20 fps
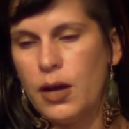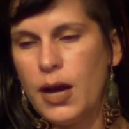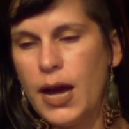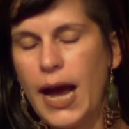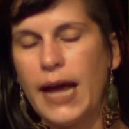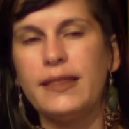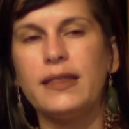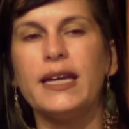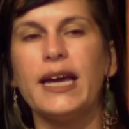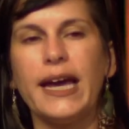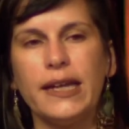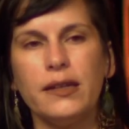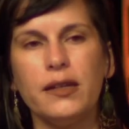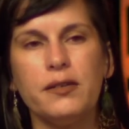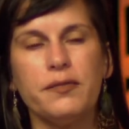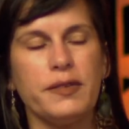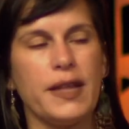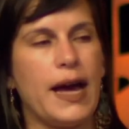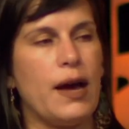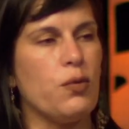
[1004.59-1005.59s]
At the end
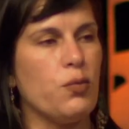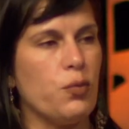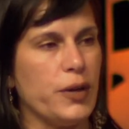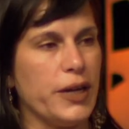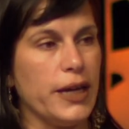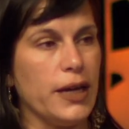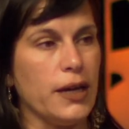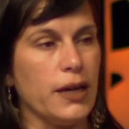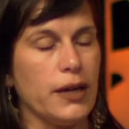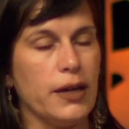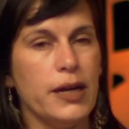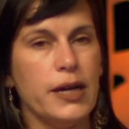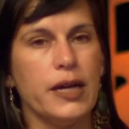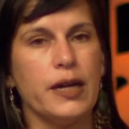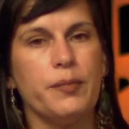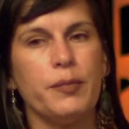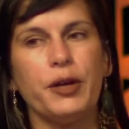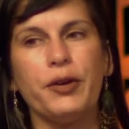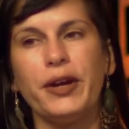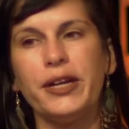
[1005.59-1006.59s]
of that week,
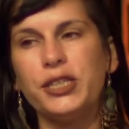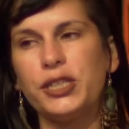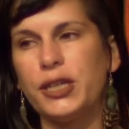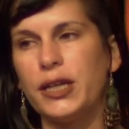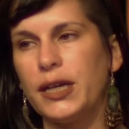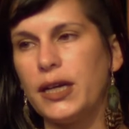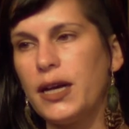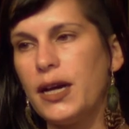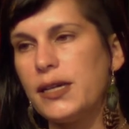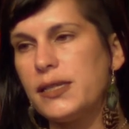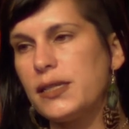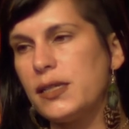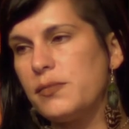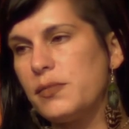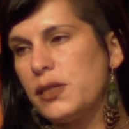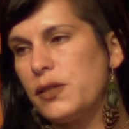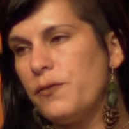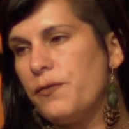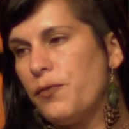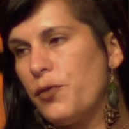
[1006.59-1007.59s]
Immigration and
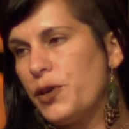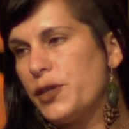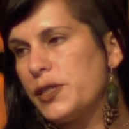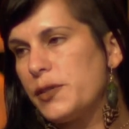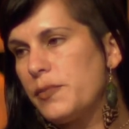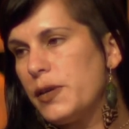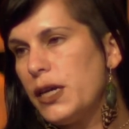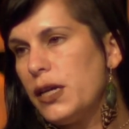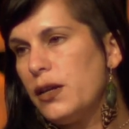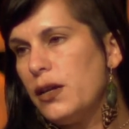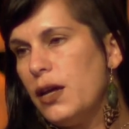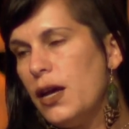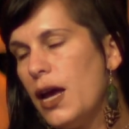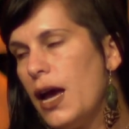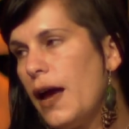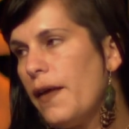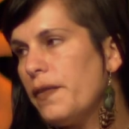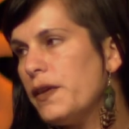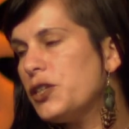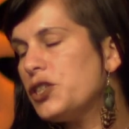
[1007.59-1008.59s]
Customs Enforcement
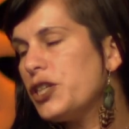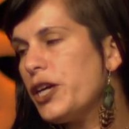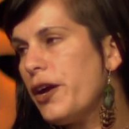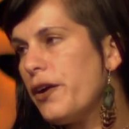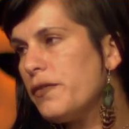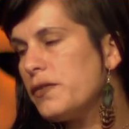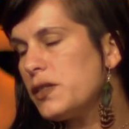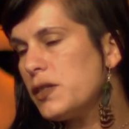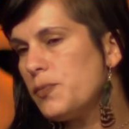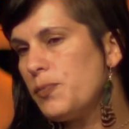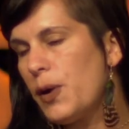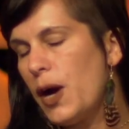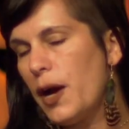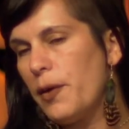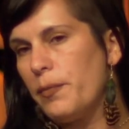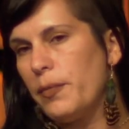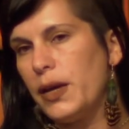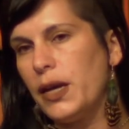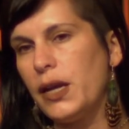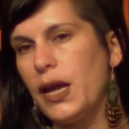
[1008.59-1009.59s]
and the Sheriff's
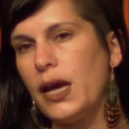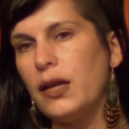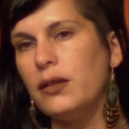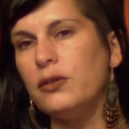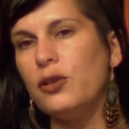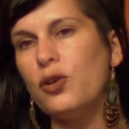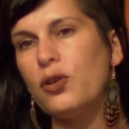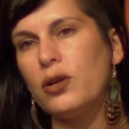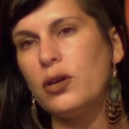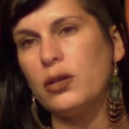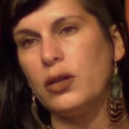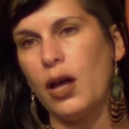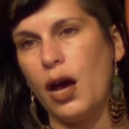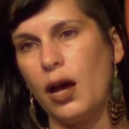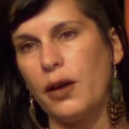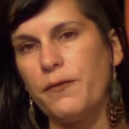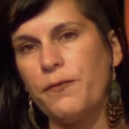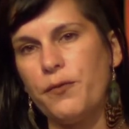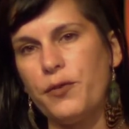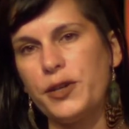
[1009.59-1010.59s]
Department and local law
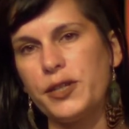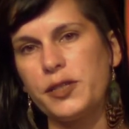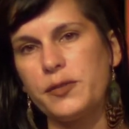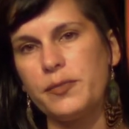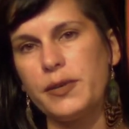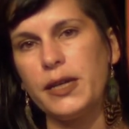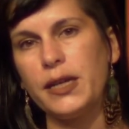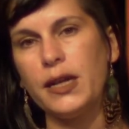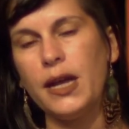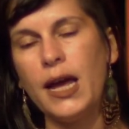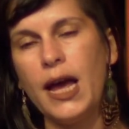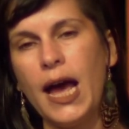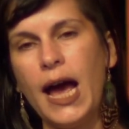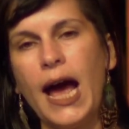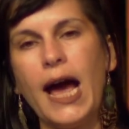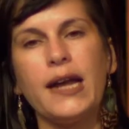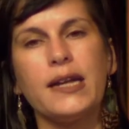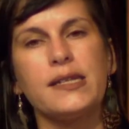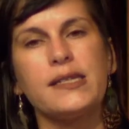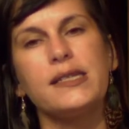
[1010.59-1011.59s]
enforcement
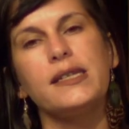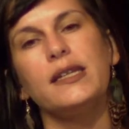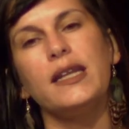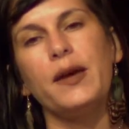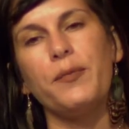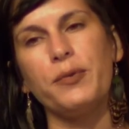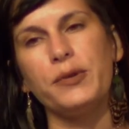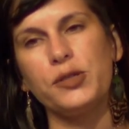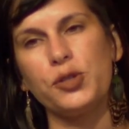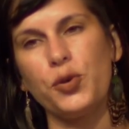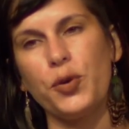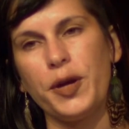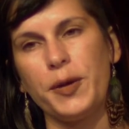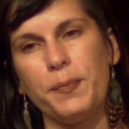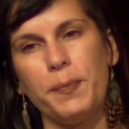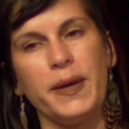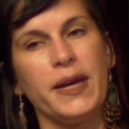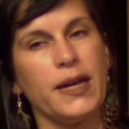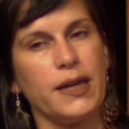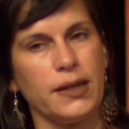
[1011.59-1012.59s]
had a celebratory
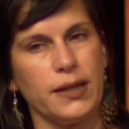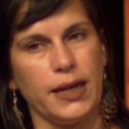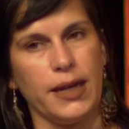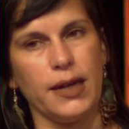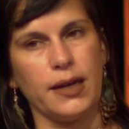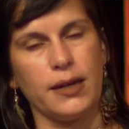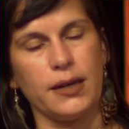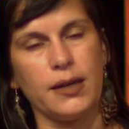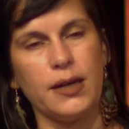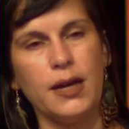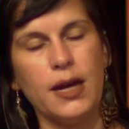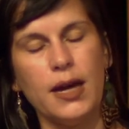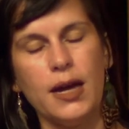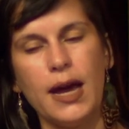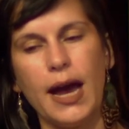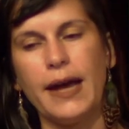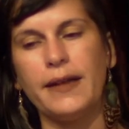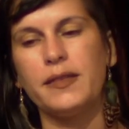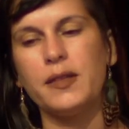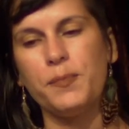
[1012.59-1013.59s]
picnic
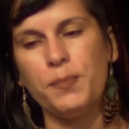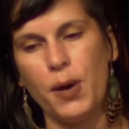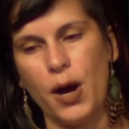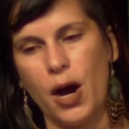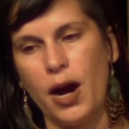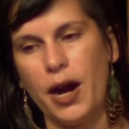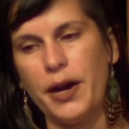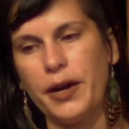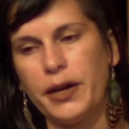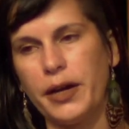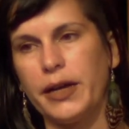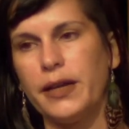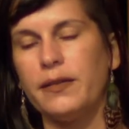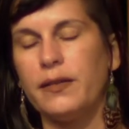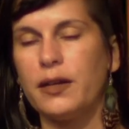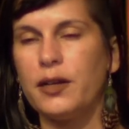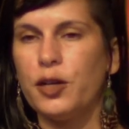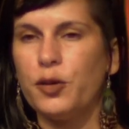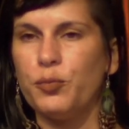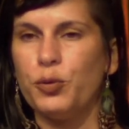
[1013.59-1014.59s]
at the park in
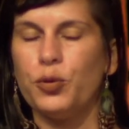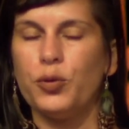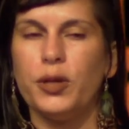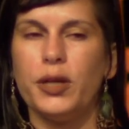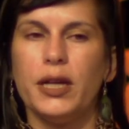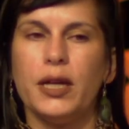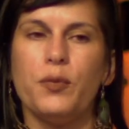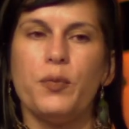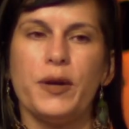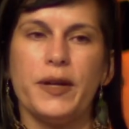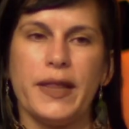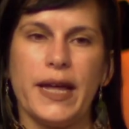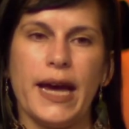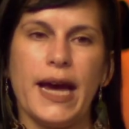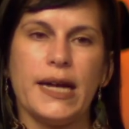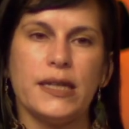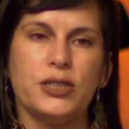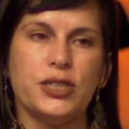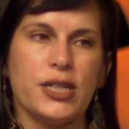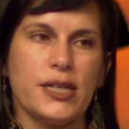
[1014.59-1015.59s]
the community where they
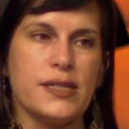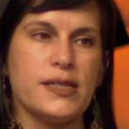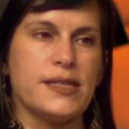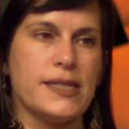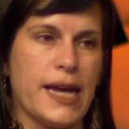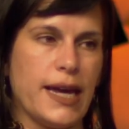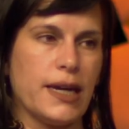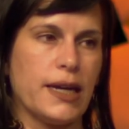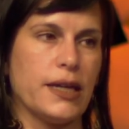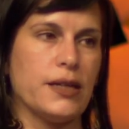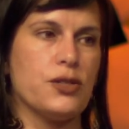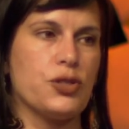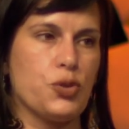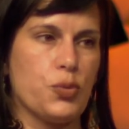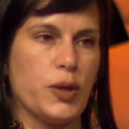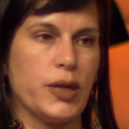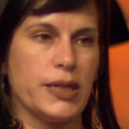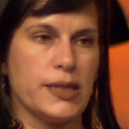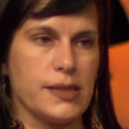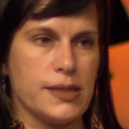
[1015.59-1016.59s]
had just taken
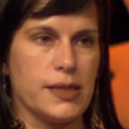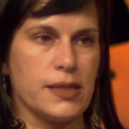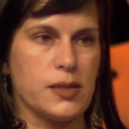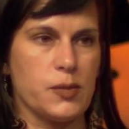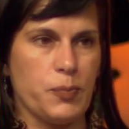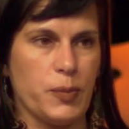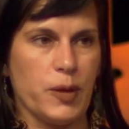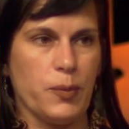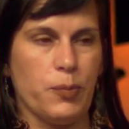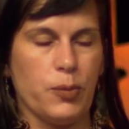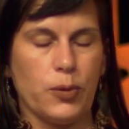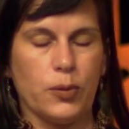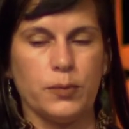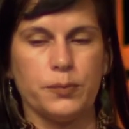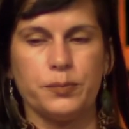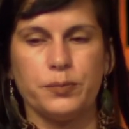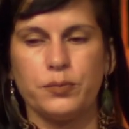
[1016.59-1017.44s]
26 people.